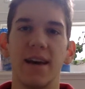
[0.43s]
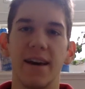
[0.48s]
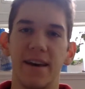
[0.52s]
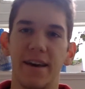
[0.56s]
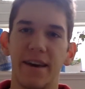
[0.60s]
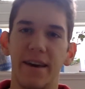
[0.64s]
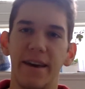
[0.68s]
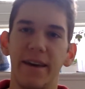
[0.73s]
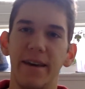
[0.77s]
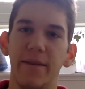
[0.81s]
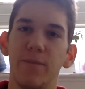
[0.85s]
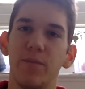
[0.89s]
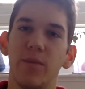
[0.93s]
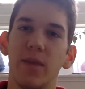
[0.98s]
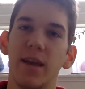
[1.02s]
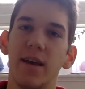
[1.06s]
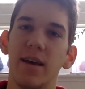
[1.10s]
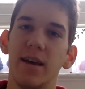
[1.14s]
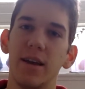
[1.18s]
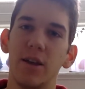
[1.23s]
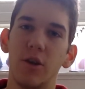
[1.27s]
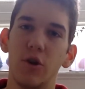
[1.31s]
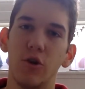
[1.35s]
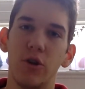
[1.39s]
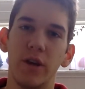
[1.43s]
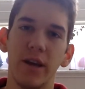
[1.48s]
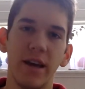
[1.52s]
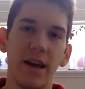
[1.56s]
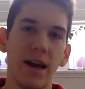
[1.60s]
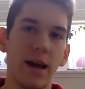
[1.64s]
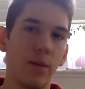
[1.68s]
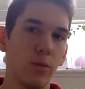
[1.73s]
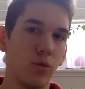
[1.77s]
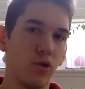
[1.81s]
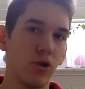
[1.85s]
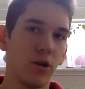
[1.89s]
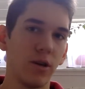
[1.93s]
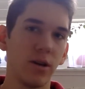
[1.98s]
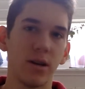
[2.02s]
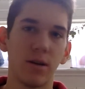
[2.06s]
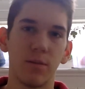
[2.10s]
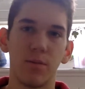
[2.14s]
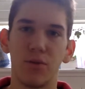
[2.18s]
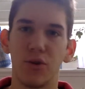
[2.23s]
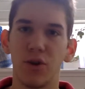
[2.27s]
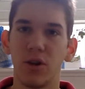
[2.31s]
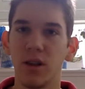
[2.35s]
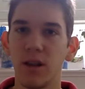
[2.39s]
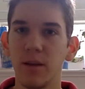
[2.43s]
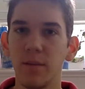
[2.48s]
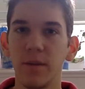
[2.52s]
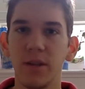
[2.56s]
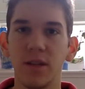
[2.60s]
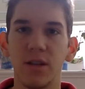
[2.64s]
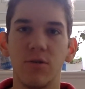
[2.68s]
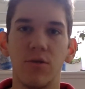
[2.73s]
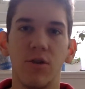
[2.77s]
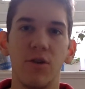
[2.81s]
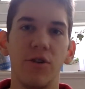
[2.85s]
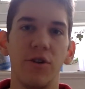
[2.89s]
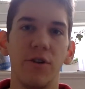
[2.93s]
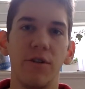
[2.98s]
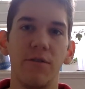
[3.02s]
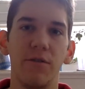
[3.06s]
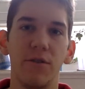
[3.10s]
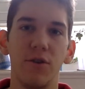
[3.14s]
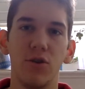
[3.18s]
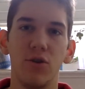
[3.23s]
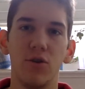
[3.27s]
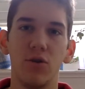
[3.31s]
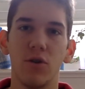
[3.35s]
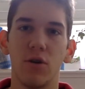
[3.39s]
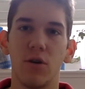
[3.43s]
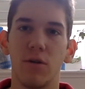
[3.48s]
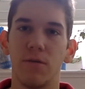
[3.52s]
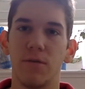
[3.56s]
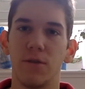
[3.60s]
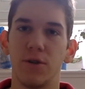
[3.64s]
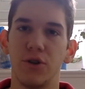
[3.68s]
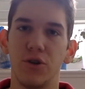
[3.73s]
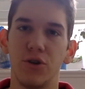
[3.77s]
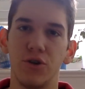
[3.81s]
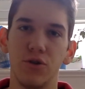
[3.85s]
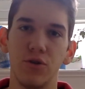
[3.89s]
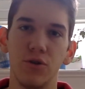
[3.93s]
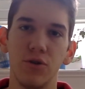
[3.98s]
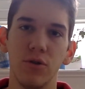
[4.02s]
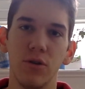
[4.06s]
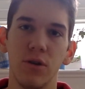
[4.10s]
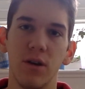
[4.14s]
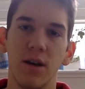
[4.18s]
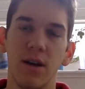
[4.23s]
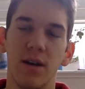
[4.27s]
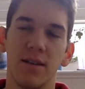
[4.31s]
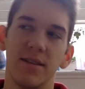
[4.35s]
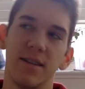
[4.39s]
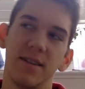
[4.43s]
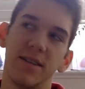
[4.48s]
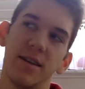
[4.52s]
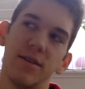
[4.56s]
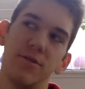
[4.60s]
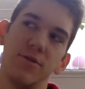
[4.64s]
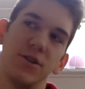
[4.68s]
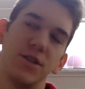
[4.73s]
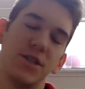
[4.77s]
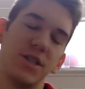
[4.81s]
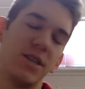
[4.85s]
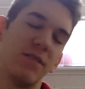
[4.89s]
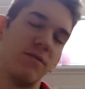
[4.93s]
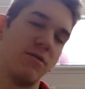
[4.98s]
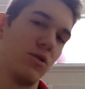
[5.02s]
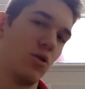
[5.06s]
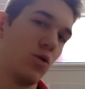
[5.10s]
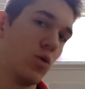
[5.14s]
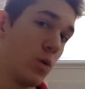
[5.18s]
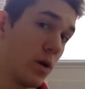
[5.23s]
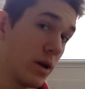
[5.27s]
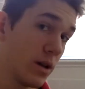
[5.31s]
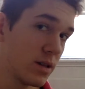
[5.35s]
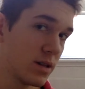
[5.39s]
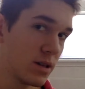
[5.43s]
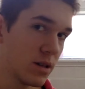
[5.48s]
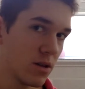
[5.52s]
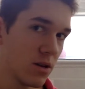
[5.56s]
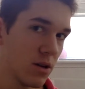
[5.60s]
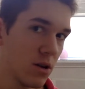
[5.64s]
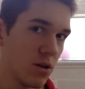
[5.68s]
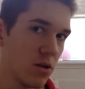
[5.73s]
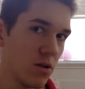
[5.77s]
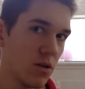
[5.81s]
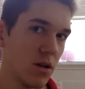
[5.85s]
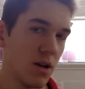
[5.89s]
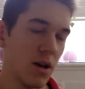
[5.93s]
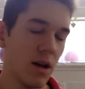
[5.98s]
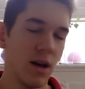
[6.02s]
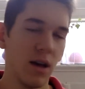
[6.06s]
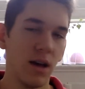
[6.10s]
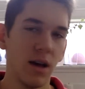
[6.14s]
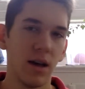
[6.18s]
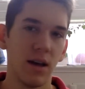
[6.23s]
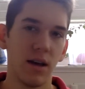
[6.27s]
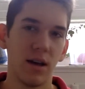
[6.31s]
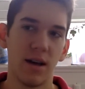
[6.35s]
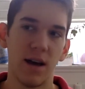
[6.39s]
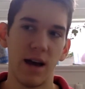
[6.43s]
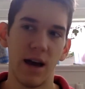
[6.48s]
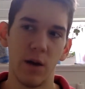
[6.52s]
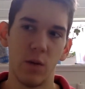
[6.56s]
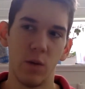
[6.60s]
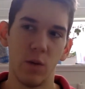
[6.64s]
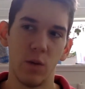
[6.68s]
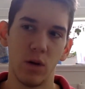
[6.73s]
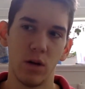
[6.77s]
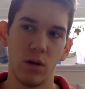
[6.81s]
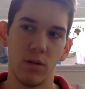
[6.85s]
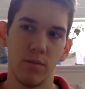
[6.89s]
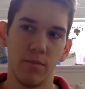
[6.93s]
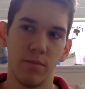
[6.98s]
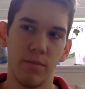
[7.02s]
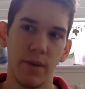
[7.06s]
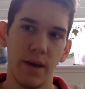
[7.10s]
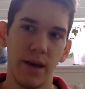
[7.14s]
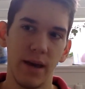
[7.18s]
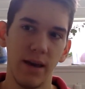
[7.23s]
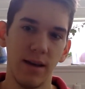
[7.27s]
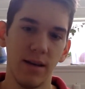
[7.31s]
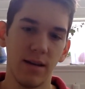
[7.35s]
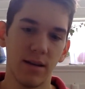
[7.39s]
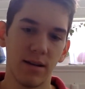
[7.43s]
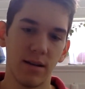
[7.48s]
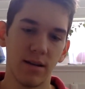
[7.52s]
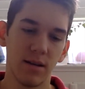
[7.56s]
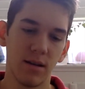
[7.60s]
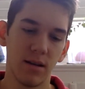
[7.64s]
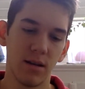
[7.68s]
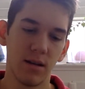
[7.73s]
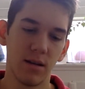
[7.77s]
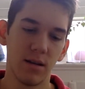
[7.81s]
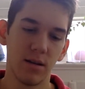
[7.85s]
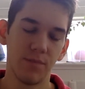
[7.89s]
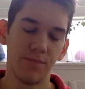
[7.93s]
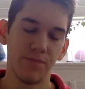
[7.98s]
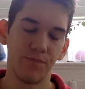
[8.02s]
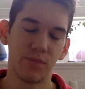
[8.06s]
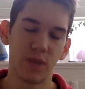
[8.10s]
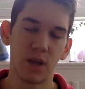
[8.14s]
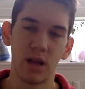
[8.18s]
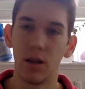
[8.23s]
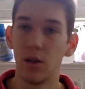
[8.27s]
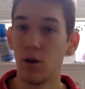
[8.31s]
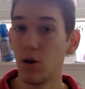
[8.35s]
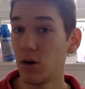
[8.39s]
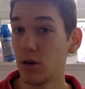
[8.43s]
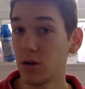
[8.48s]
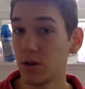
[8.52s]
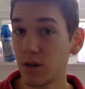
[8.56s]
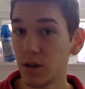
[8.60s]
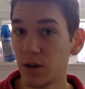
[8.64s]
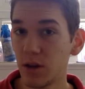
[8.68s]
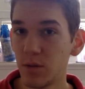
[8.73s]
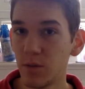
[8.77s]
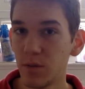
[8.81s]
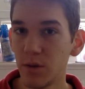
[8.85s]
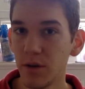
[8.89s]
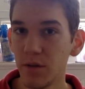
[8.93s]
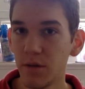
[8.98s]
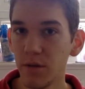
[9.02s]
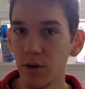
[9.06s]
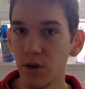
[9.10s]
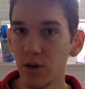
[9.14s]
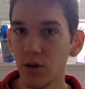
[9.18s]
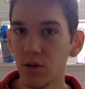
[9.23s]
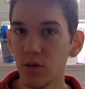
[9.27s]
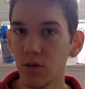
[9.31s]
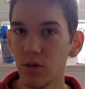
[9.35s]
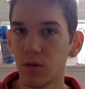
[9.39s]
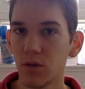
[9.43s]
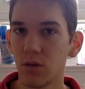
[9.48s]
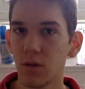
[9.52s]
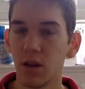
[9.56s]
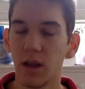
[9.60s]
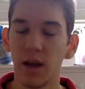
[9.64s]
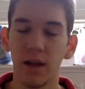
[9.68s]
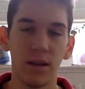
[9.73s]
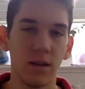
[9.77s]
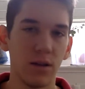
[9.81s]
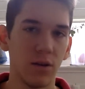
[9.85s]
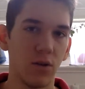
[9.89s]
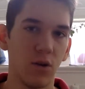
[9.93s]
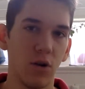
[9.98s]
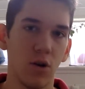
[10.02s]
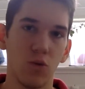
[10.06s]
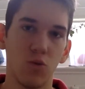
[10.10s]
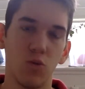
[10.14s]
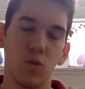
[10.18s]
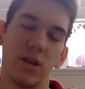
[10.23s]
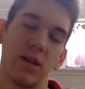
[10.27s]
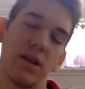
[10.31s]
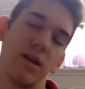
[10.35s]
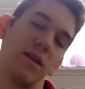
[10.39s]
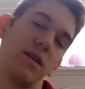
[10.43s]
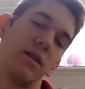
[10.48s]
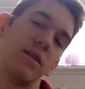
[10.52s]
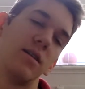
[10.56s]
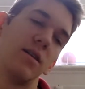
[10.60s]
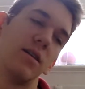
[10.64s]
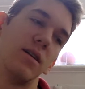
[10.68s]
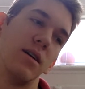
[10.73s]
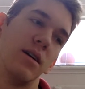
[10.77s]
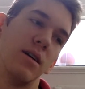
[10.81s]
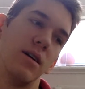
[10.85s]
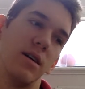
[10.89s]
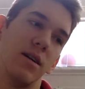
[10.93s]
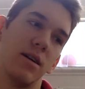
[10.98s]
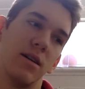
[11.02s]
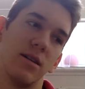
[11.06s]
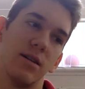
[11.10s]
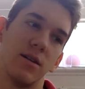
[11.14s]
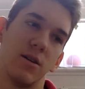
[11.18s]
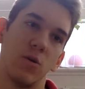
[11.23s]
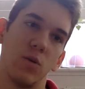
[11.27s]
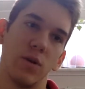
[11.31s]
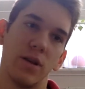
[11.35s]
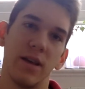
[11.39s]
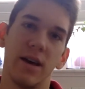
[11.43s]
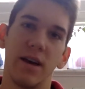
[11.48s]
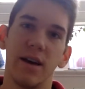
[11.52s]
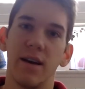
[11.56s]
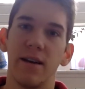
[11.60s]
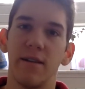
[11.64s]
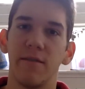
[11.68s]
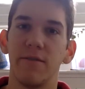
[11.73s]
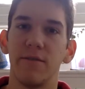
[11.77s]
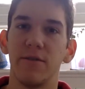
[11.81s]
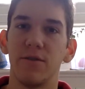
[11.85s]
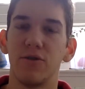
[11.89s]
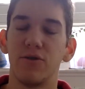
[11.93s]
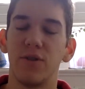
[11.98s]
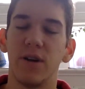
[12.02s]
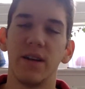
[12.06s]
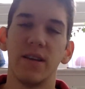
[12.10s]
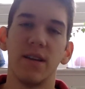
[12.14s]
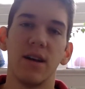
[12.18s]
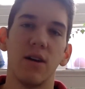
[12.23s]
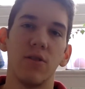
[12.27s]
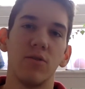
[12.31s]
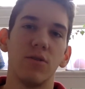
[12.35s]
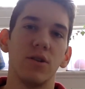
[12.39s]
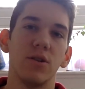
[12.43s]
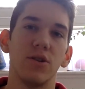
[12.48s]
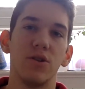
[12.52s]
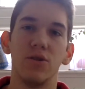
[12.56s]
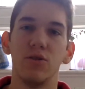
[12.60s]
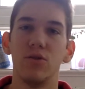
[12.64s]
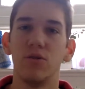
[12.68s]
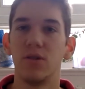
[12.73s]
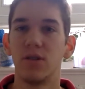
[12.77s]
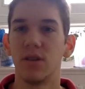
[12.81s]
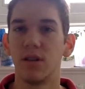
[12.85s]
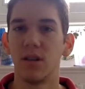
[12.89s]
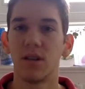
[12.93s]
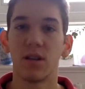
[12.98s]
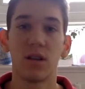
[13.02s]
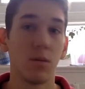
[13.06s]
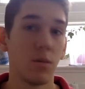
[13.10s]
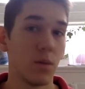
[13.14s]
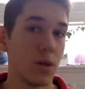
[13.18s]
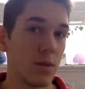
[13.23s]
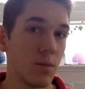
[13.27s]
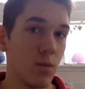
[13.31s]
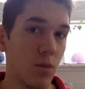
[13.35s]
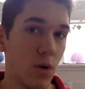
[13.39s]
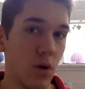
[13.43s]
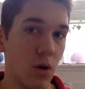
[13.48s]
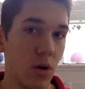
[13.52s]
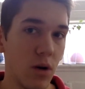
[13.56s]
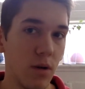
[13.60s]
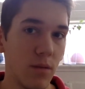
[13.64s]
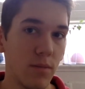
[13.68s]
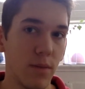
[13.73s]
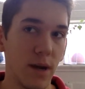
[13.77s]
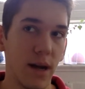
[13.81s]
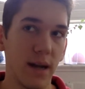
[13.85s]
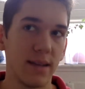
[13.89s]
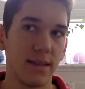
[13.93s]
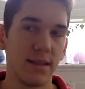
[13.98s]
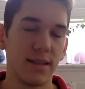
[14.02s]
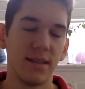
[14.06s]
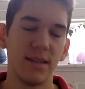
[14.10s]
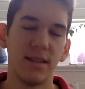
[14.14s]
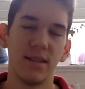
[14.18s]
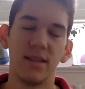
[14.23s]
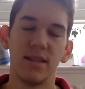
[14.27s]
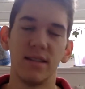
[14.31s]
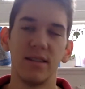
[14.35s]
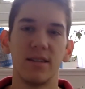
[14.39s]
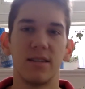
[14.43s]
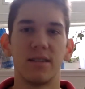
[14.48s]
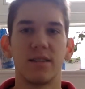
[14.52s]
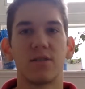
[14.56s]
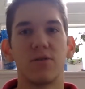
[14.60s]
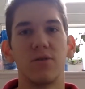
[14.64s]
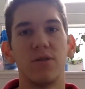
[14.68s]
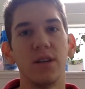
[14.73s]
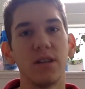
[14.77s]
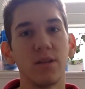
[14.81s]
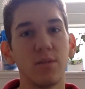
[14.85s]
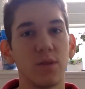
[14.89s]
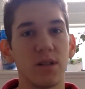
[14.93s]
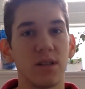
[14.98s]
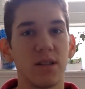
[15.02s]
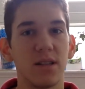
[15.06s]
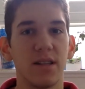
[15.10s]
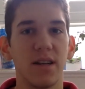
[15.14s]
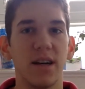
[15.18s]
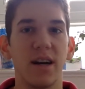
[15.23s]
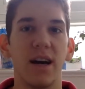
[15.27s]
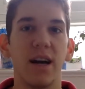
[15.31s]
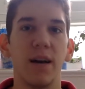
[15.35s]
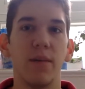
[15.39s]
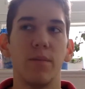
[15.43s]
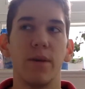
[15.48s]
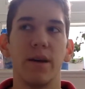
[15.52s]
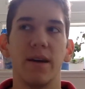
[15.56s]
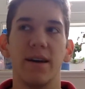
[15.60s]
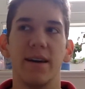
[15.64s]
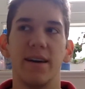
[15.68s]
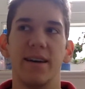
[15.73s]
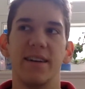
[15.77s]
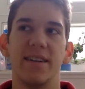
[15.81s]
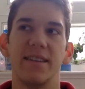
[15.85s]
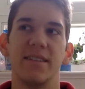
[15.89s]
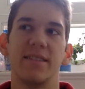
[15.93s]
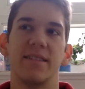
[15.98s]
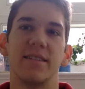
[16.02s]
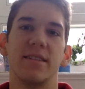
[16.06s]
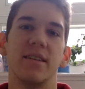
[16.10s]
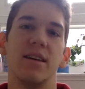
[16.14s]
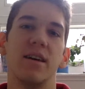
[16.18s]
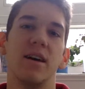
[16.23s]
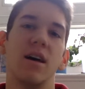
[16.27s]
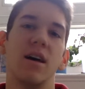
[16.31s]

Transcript: Hey, today I'm doing a preliminary review of a shoe that I received 2 weeks ago. I will make a long-term review later on when I have tried out the shoes a little bit more. But since it's Christmas time and